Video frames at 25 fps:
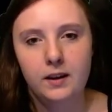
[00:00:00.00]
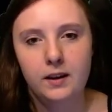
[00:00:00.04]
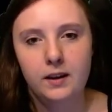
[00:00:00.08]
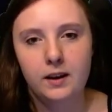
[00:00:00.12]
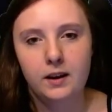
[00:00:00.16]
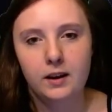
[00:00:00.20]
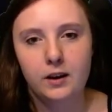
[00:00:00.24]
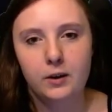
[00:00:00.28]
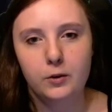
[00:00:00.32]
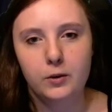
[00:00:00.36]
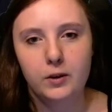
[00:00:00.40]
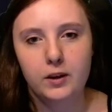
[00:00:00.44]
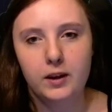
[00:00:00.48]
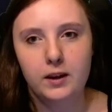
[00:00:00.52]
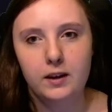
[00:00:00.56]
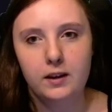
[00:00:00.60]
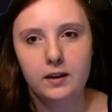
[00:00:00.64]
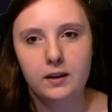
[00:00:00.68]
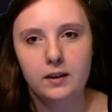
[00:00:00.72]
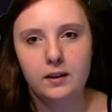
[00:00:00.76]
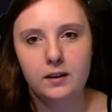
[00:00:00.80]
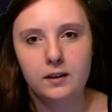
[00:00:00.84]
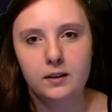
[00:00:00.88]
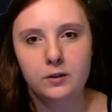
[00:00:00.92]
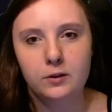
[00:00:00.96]
yeah, okay.
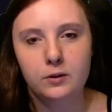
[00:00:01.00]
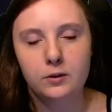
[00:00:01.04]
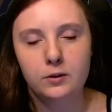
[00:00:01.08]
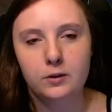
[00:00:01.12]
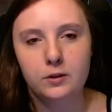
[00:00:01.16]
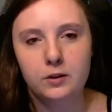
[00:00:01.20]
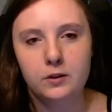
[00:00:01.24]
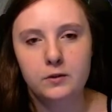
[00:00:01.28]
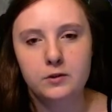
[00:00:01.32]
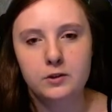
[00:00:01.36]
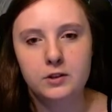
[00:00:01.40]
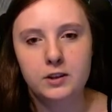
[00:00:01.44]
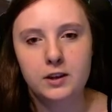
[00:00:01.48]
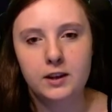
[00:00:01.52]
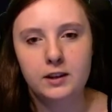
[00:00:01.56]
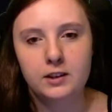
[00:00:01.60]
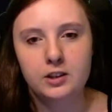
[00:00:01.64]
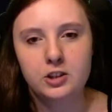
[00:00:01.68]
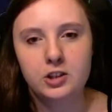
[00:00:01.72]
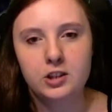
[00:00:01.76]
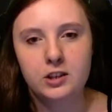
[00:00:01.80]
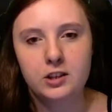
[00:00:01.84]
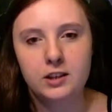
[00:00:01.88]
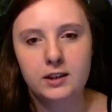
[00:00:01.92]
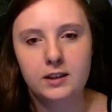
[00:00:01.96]
I don't know if she
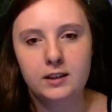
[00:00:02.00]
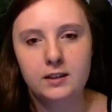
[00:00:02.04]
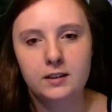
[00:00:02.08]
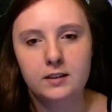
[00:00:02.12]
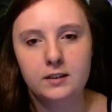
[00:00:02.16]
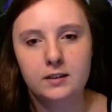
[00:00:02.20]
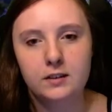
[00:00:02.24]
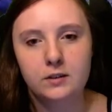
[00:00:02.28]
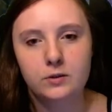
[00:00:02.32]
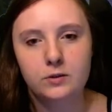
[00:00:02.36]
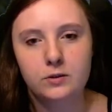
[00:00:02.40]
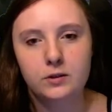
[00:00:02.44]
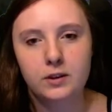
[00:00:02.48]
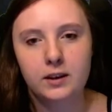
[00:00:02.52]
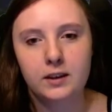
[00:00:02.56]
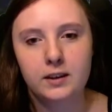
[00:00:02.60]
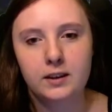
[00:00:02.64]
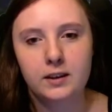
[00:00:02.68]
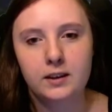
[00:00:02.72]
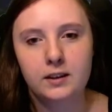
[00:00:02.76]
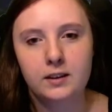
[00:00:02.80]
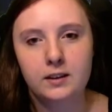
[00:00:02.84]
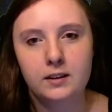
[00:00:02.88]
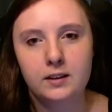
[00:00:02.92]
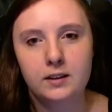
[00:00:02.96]
actually drank
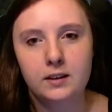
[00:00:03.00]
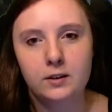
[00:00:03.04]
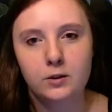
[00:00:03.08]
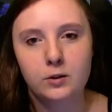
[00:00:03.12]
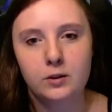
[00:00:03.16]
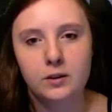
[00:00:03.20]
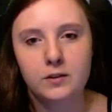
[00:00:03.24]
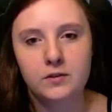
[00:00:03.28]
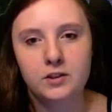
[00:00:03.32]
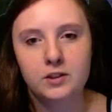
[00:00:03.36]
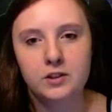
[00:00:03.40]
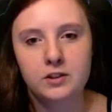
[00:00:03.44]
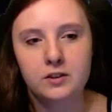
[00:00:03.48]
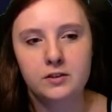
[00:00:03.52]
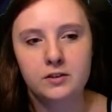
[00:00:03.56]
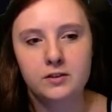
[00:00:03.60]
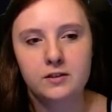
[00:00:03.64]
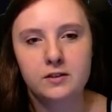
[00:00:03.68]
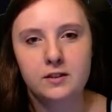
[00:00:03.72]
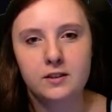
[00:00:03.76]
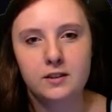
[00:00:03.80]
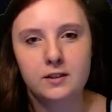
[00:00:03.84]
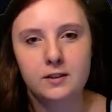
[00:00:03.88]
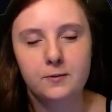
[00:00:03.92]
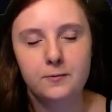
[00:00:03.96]
anything or if she
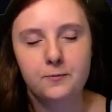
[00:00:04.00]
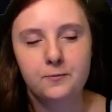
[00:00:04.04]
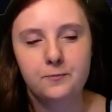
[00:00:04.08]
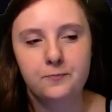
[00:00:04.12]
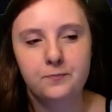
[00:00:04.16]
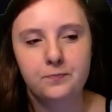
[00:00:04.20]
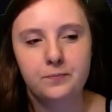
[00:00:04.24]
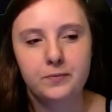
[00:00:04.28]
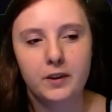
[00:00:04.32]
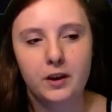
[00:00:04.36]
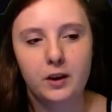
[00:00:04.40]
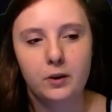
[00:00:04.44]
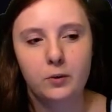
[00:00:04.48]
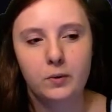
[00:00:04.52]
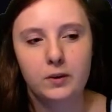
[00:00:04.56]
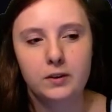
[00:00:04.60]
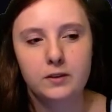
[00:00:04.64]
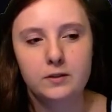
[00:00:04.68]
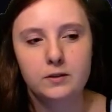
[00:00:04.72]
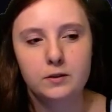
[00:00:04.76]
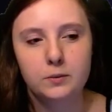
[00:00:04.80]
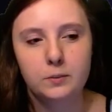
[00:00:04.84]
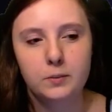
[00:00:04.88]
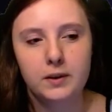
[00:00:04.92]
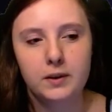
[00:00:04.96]
just went
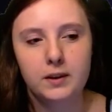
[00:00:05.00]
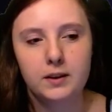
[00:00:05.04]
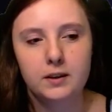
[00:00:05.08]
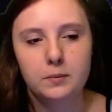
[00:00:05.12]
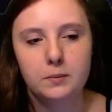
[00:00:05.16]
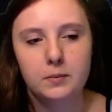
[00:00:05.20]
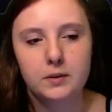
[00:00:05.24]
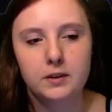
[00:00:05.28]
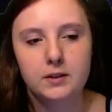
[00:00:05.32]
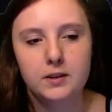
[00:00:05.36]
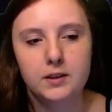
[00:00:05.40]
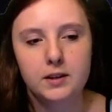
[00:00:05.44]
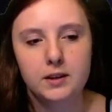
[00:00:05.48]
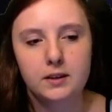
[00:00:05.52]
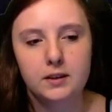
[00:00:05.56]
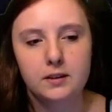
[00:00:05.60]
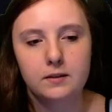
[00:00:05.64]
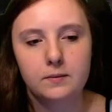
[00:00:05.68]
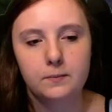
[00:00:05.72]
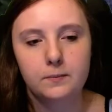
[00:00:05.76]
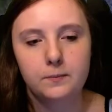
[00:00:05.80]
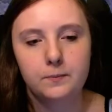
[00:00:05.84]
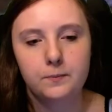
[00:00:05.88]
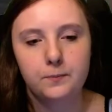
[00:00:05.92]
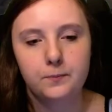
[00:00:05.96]
to bed, but
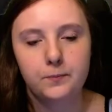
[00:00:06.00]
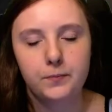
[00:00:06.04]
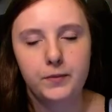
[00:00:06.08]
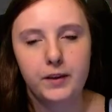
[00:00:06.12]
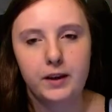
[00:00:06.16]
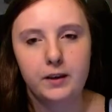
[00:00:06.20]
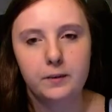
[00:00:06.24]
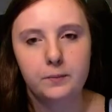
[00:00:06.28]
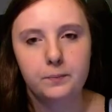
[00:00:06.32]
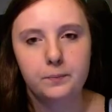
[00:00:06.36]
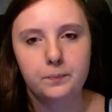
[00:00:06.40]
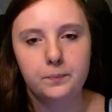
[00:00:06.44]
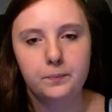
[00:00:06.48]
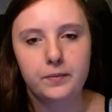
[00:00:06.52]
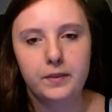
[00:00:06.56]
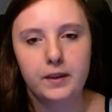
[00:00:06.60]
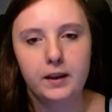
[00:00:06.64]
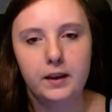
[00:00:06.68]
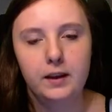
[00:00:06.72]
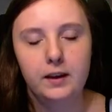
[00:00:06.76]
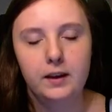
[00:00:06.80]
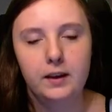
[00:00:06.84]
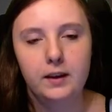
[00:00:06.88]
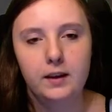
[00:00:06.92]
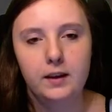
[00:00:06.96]
yeah,
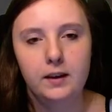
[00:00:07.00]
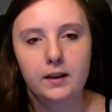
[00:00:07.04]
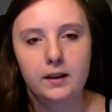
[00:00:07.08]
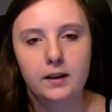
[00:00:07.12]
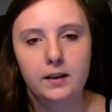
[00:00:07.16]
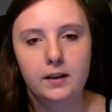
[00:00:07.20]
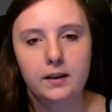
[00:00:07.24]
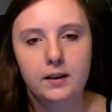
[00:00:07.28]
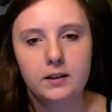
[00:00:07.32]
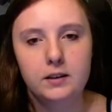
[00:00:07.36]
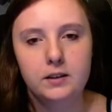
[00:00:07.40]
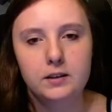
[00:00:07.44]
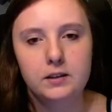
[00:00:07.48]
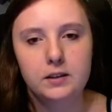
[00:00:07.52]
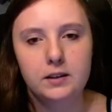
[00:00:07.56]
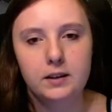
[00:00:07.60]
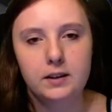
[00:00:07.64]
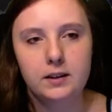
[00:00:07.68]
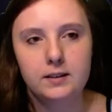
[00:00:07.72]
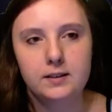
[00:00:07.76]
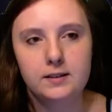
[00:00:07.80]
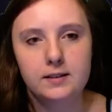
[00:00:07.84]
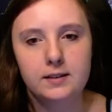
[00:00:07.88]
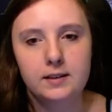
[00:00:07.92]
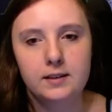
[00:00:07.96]
she
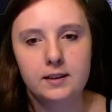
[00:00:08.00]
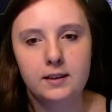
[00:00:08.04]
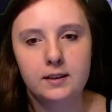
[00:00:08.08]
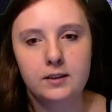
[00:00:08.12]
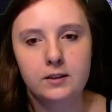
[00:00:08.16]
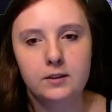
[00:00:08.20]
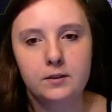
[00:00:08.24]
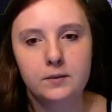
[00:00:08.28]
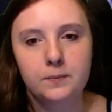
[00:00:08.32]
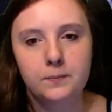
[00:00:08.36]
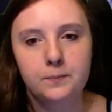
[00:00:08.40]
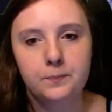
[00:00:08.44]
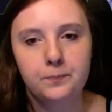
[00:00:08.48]
can stay there.